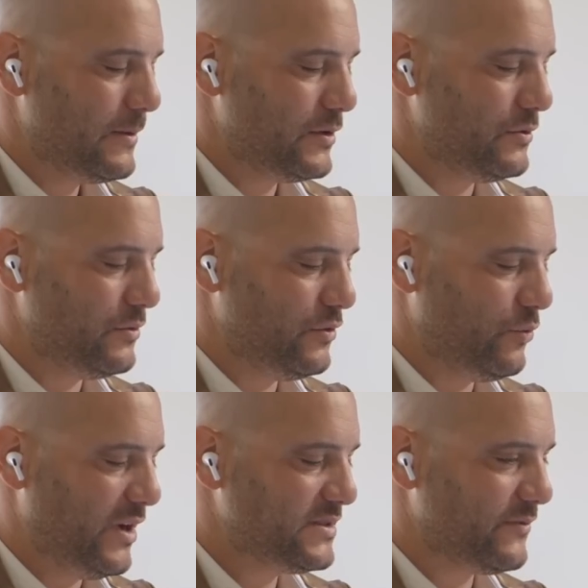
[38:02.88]
You
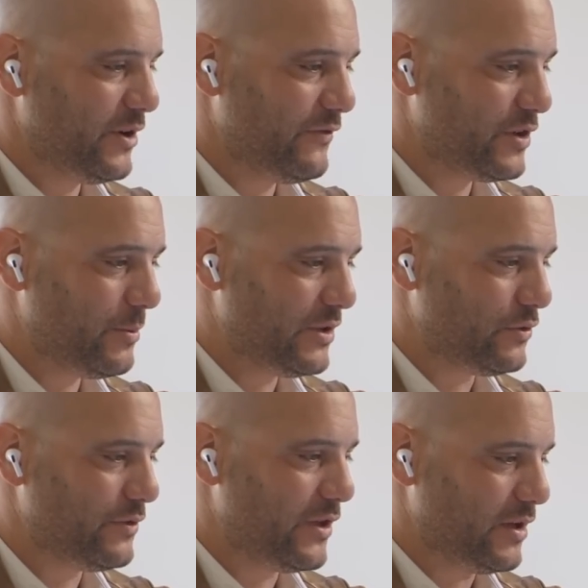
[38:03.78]
raise some very
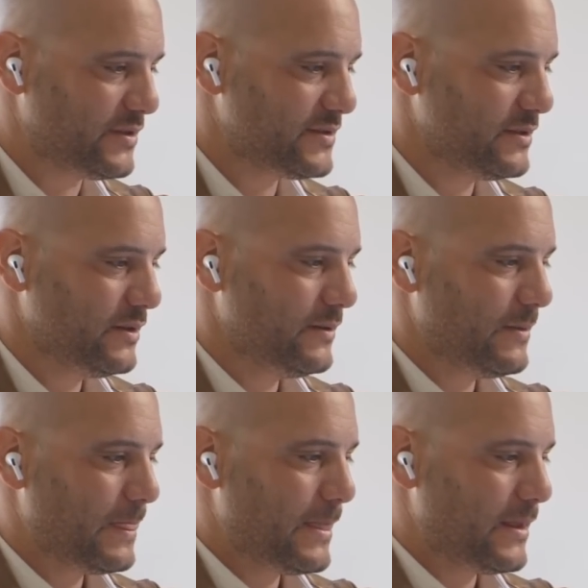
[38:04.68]
fundamental thoughts.
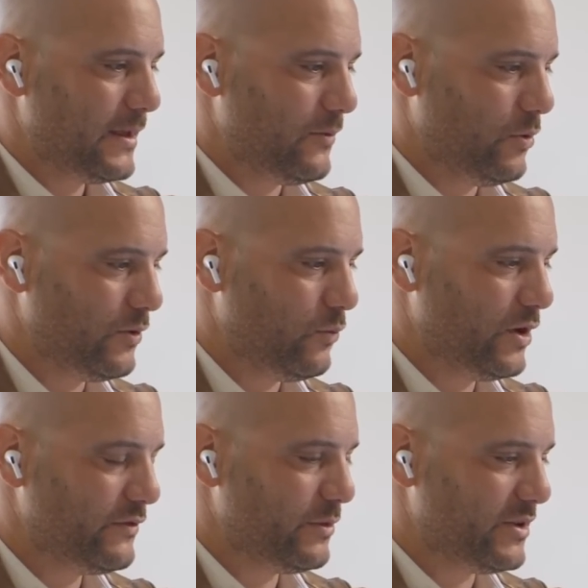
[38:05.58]
One
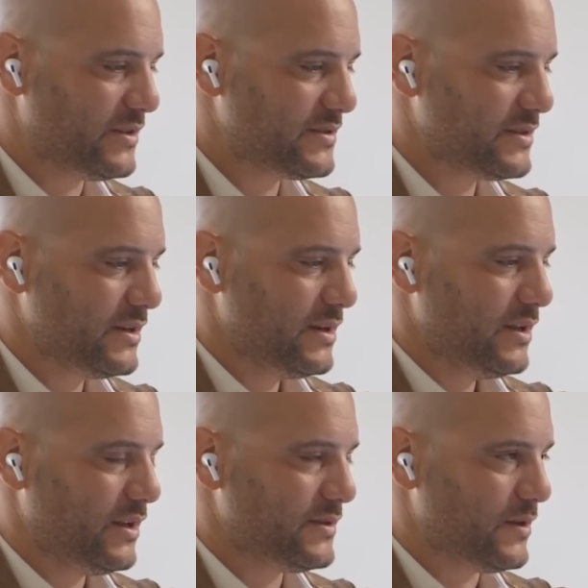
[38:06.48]
of them is
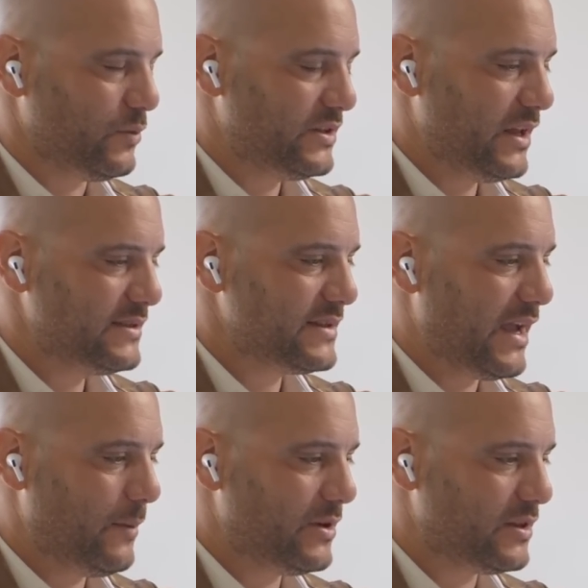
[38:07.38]
that what tends to
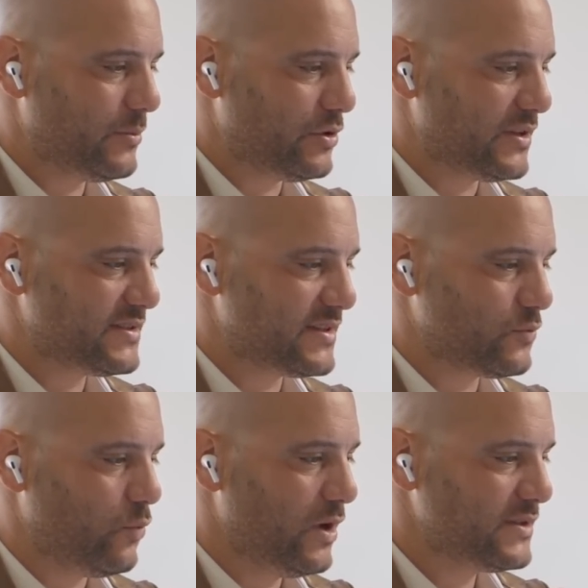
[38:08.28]
happen in the Middle East is
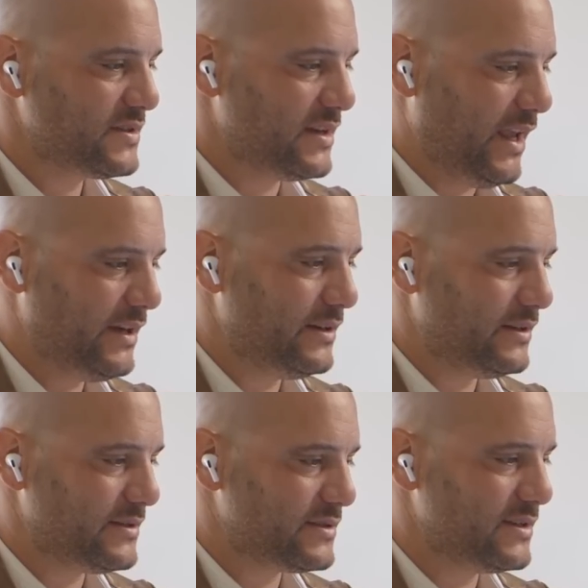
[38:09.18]
once an entity
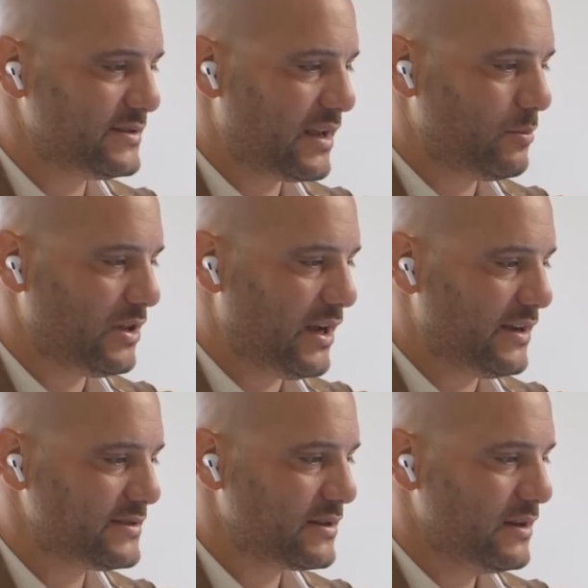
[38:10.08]
is
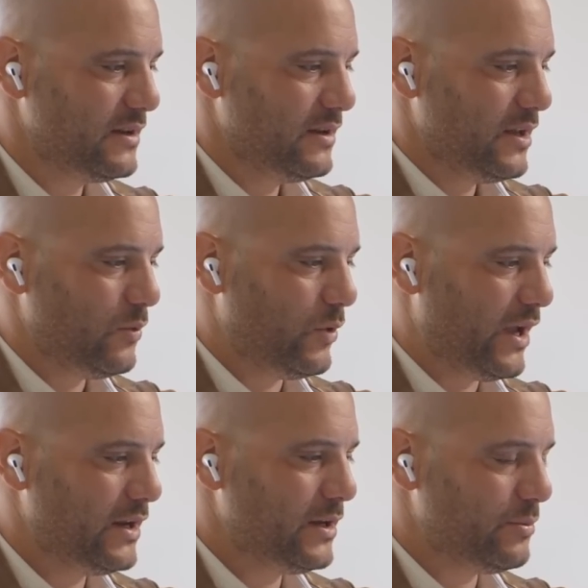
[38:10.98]
destabilized, we
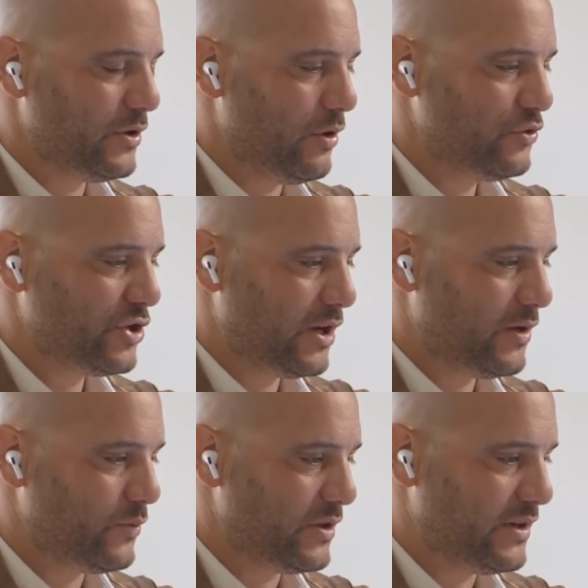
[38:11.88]
end up
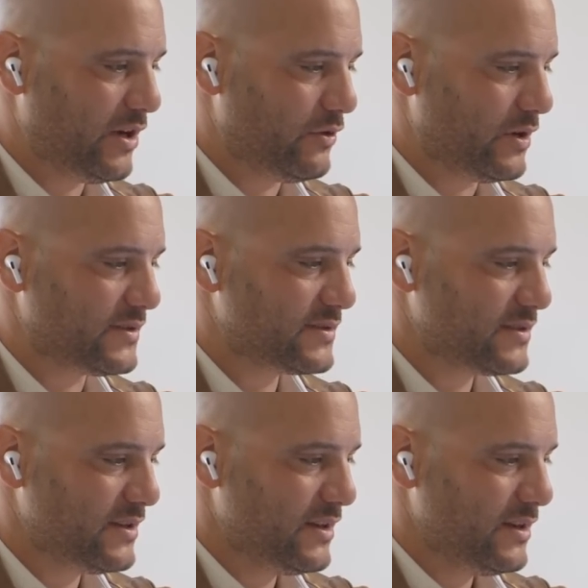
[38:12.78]
negotiating with the terrorists.